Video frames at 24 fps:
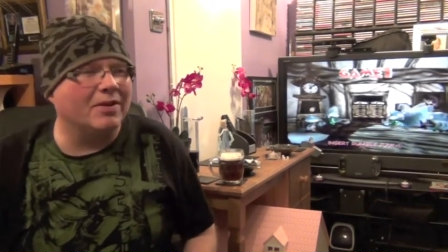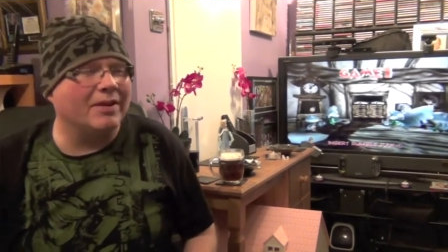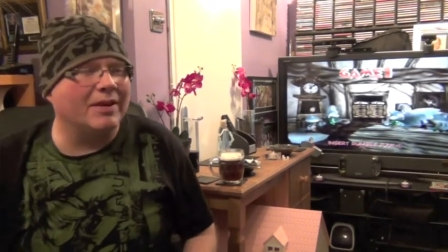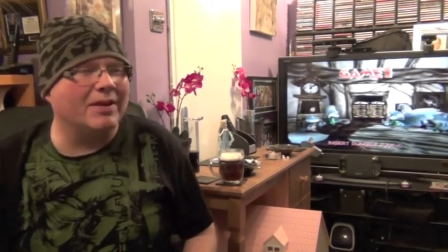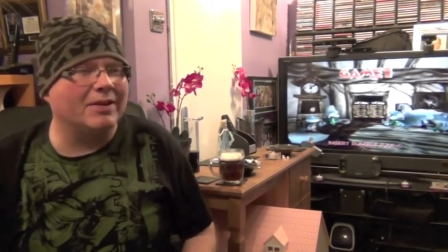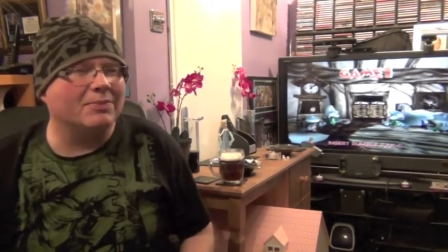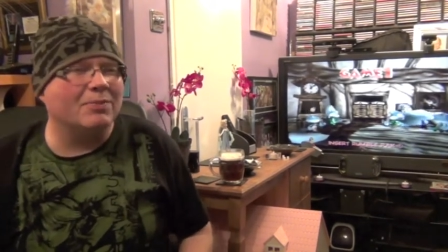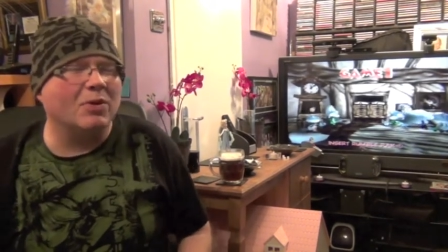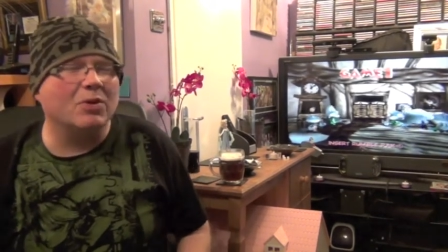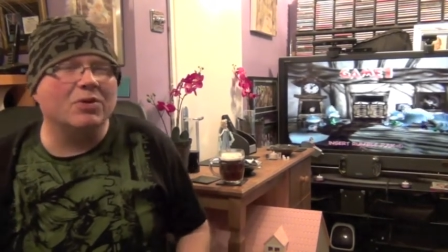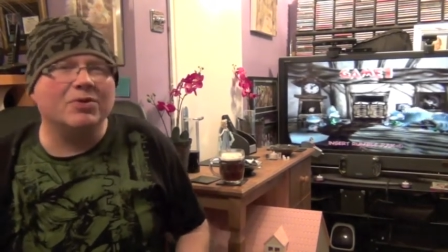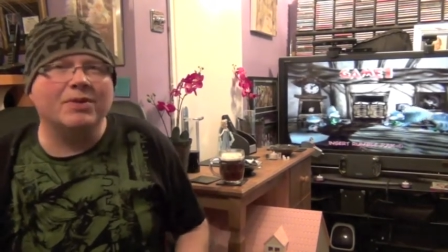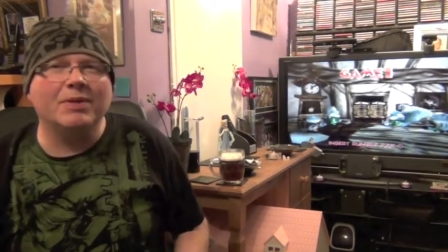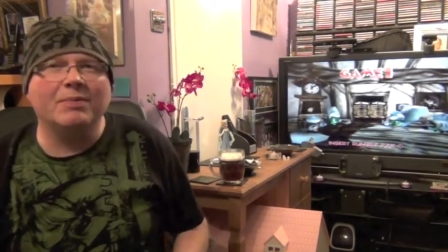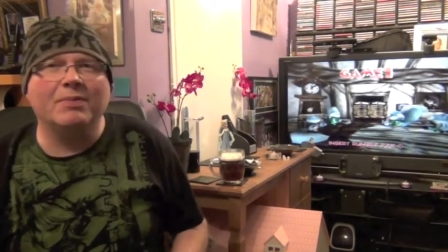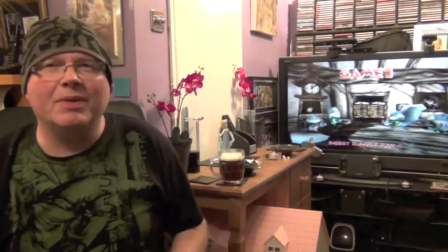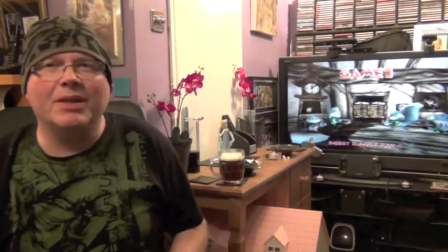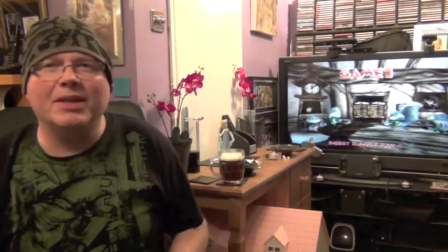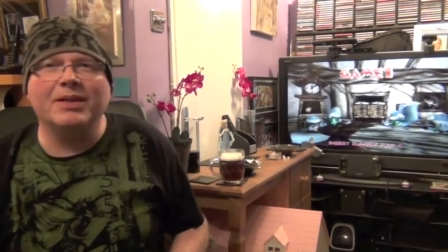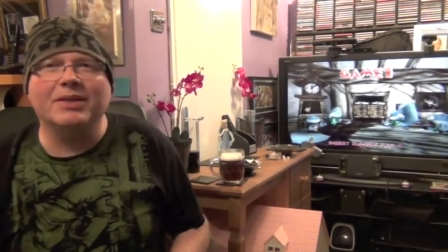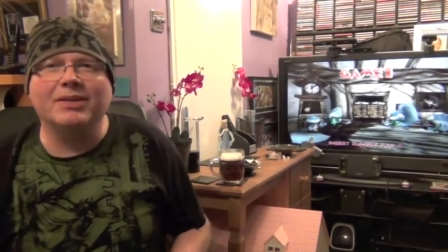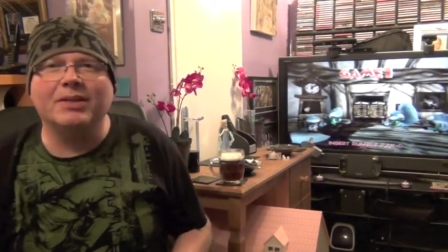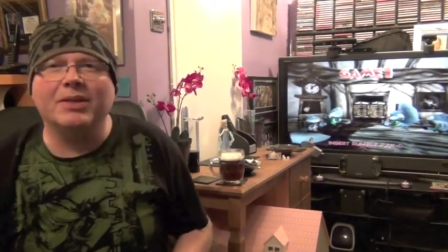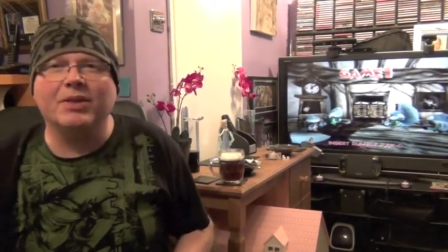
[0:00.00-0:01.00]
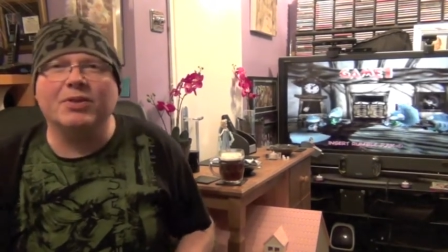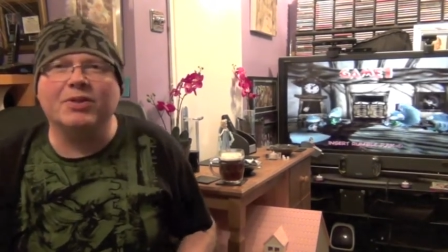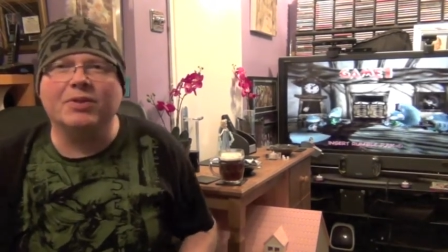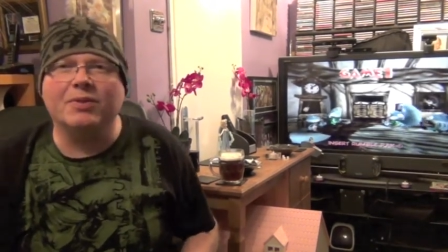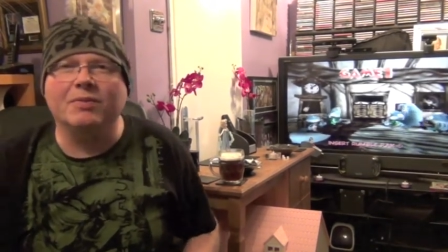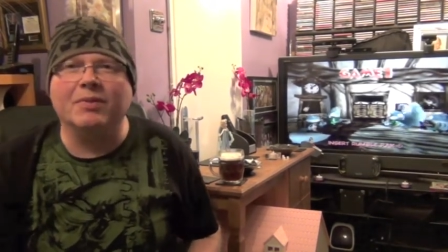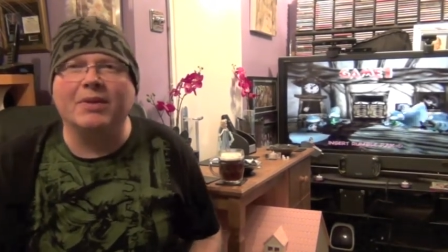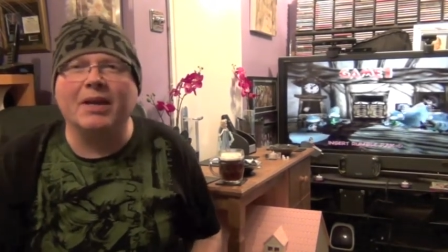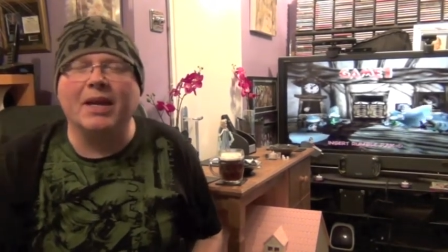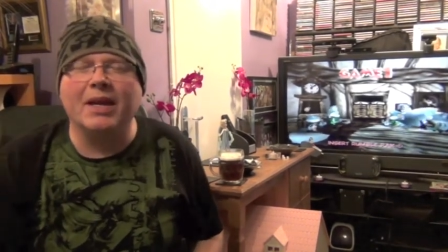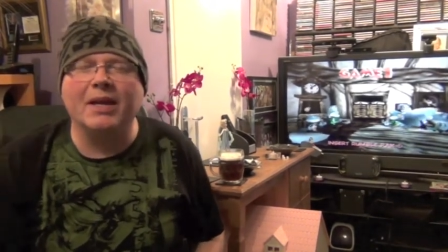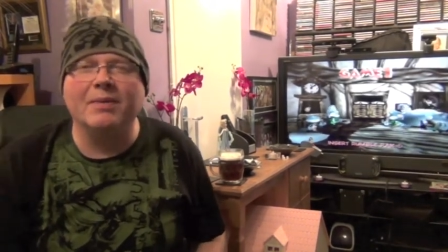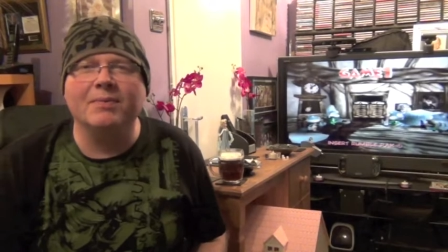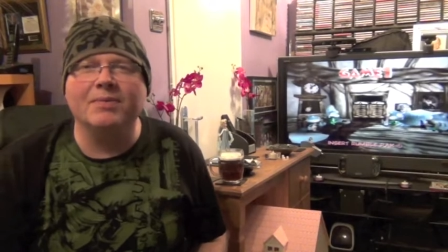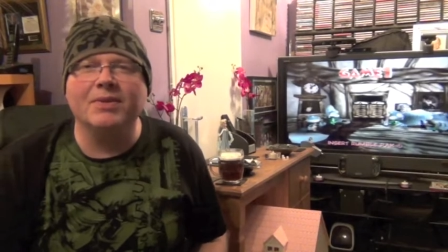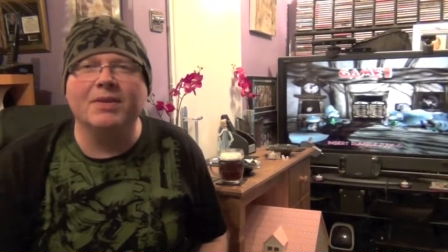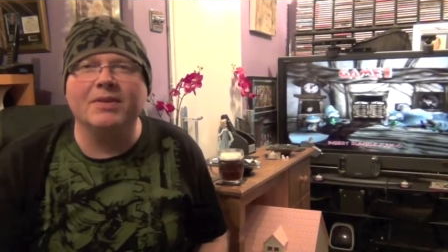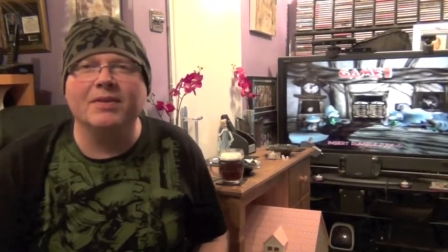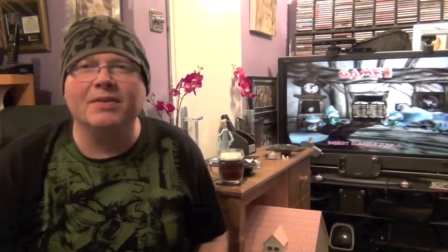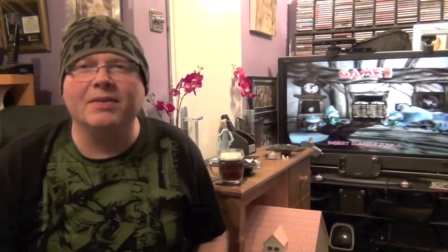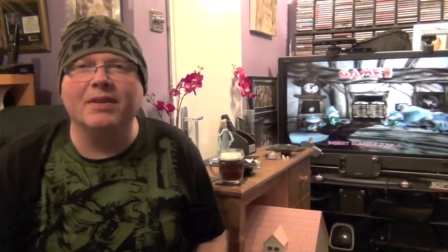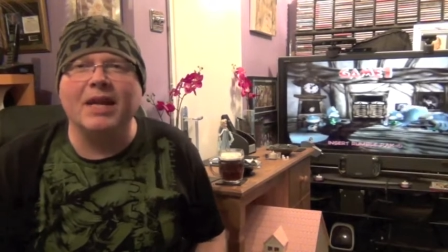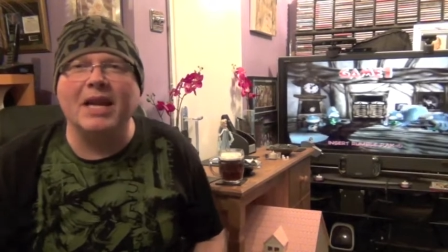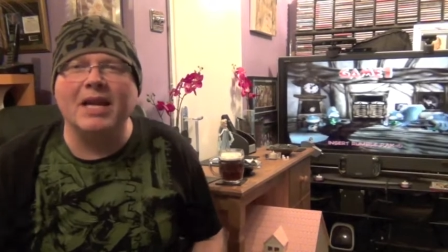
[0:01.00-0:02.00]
collects mostly PlayStation games and